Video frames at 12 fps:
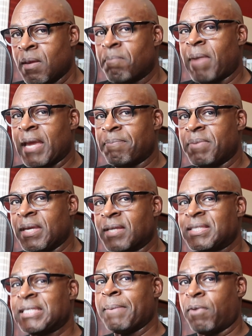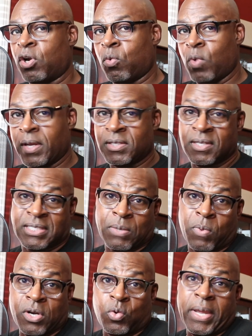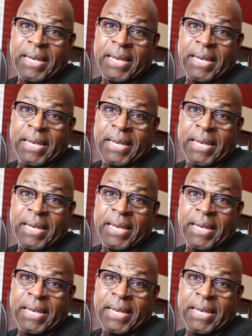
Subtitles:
might be a similar one to someone who